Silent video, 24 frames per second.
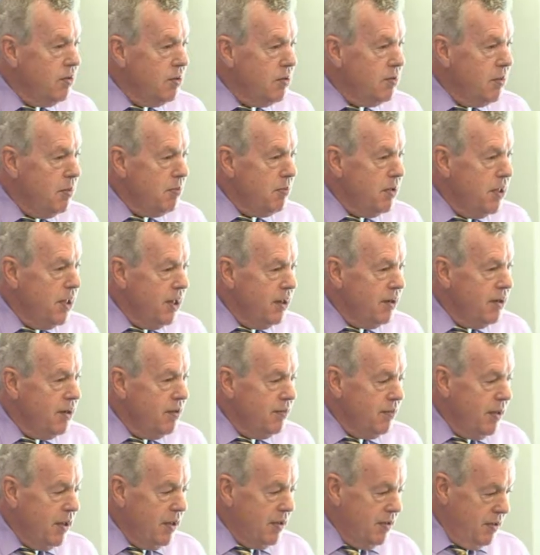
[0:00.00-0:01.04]
remember that?
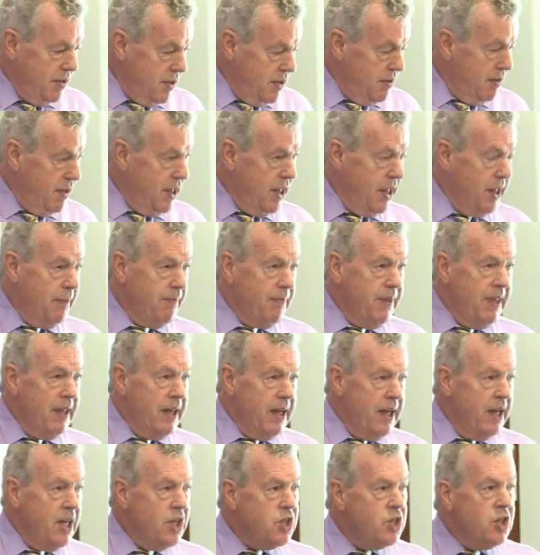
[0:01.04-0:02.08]

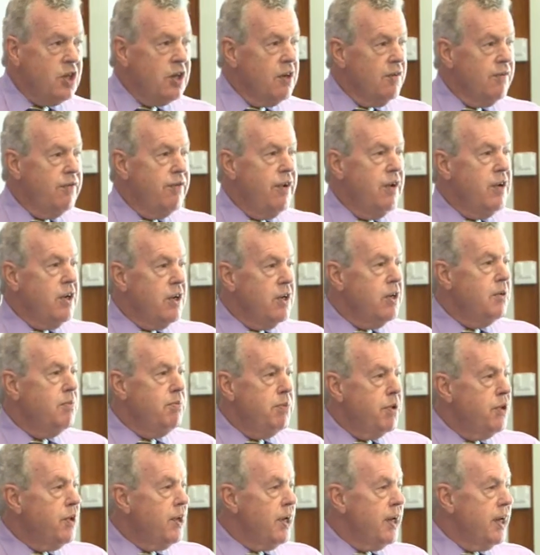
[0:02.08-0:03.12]
He's got a very good
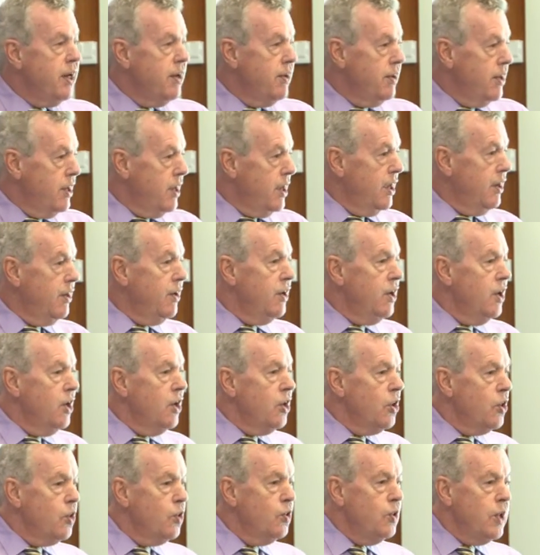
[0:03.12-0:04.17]
book out now
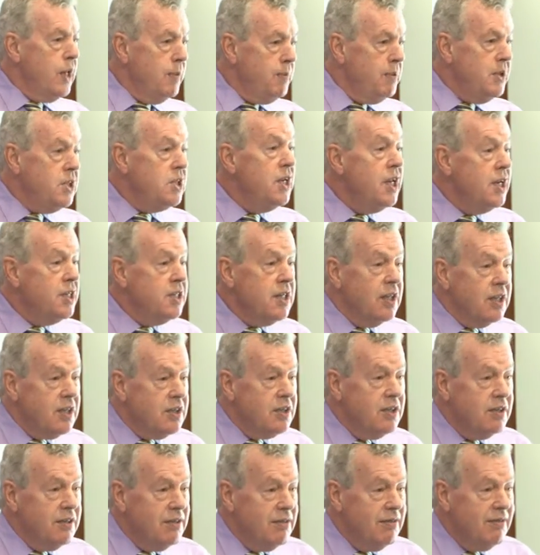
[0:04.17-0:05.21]
called
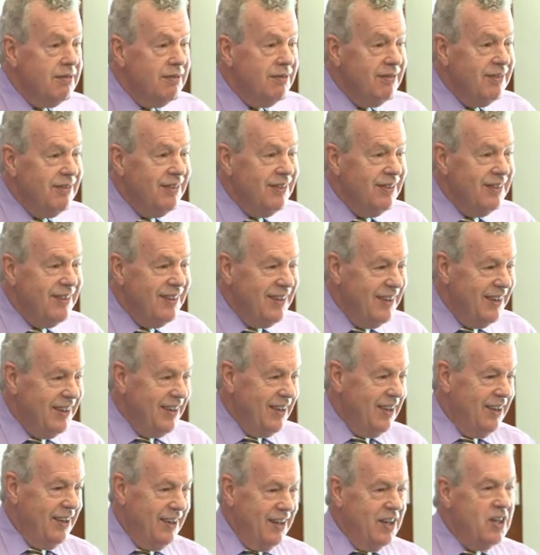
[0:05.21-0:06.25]
Epigenetics.
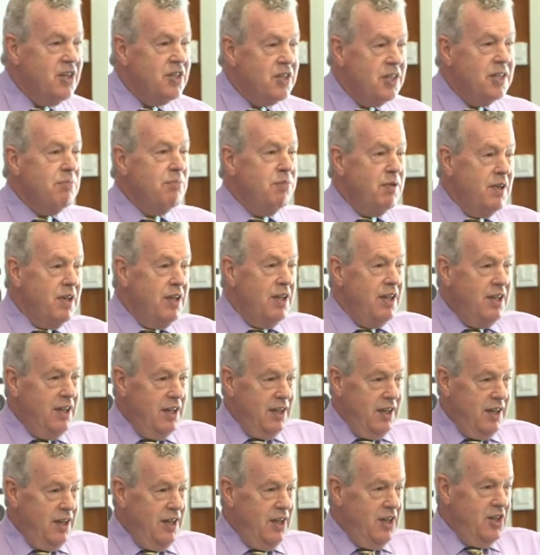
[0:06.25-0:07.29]
Simply
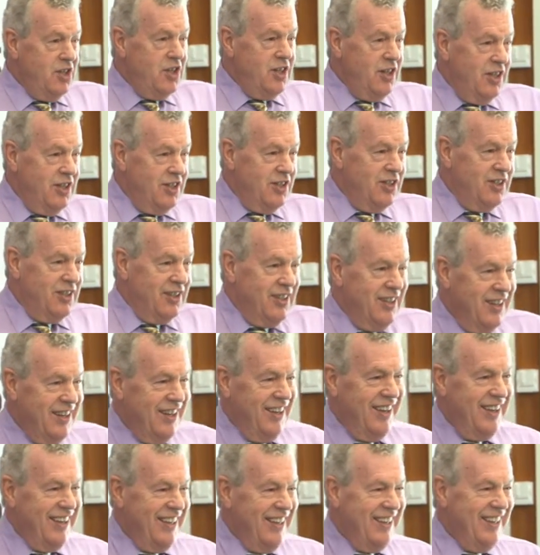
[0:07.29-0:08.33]
ingenious.
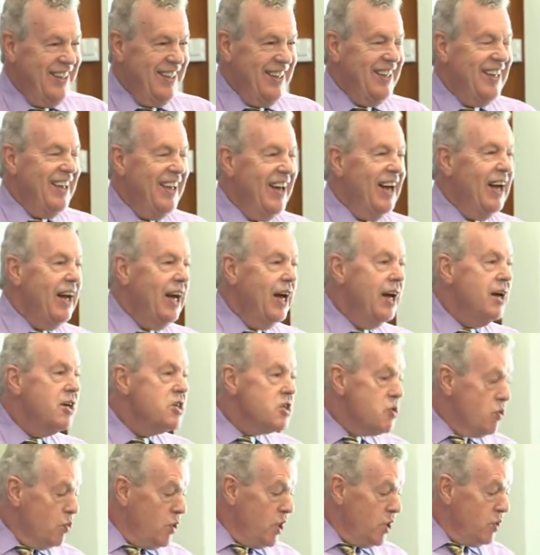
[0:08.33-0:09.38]

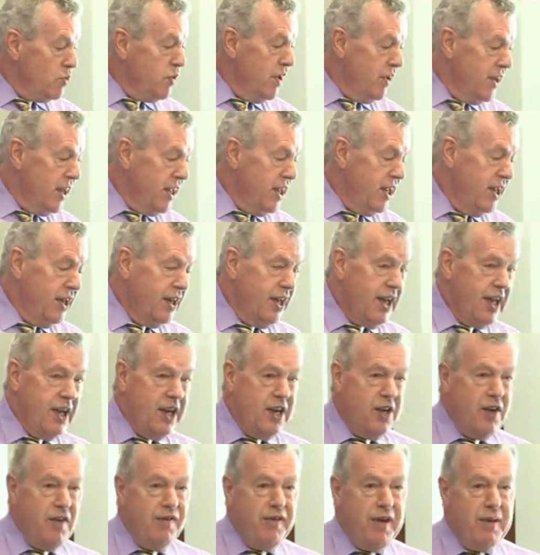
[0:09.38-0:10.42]
Worthwhile getting it
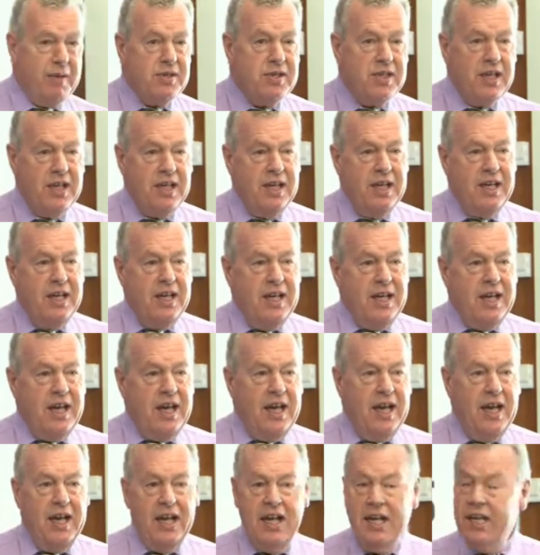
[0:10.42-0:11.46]
off Amazon.
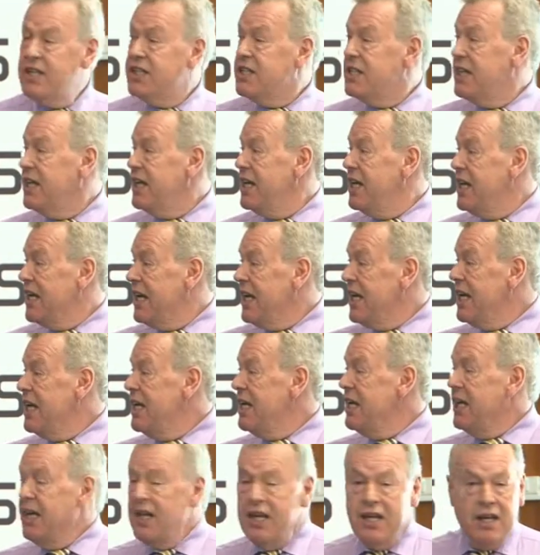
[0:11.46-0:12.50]
And
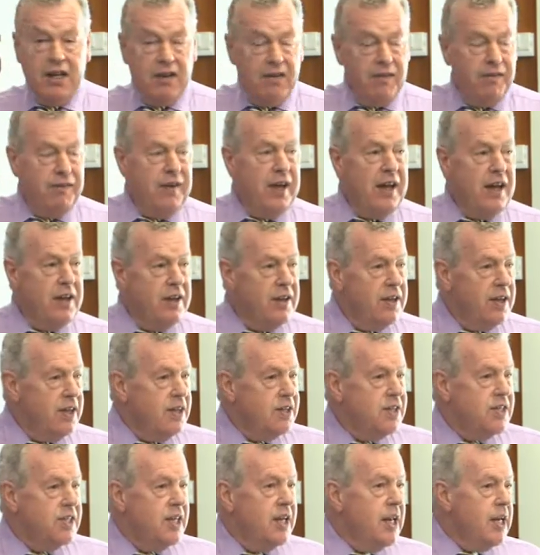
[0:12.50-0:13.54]
he found that
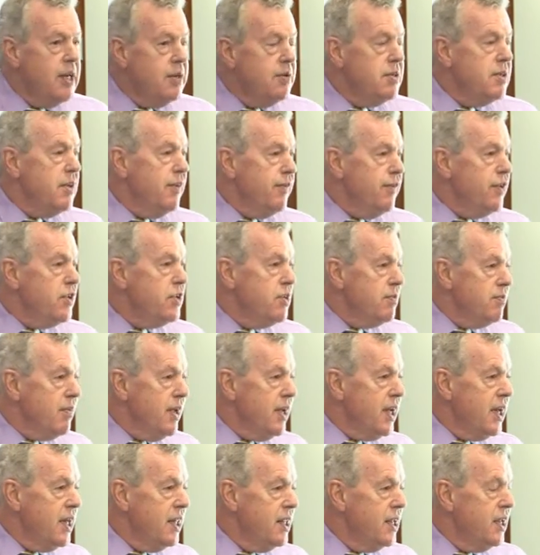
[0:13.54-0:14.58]
selenium deficient
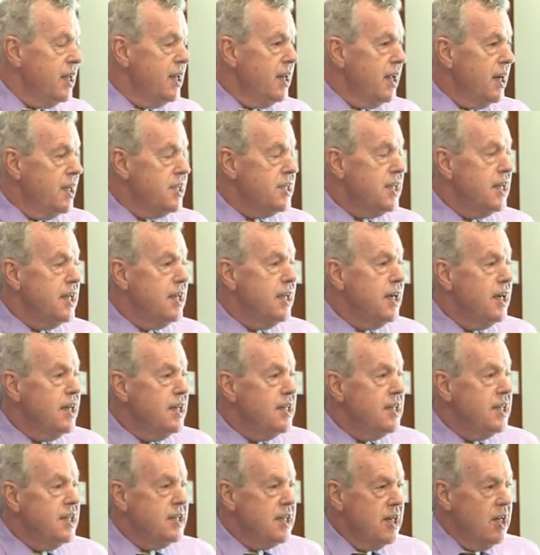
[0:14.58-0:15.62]
back in the
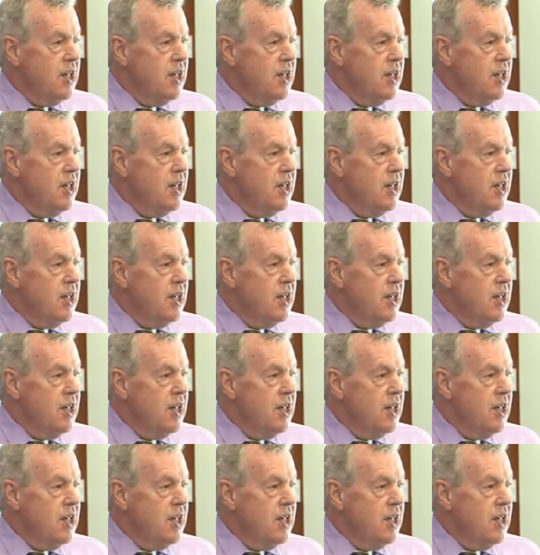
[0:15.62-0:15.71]
1990s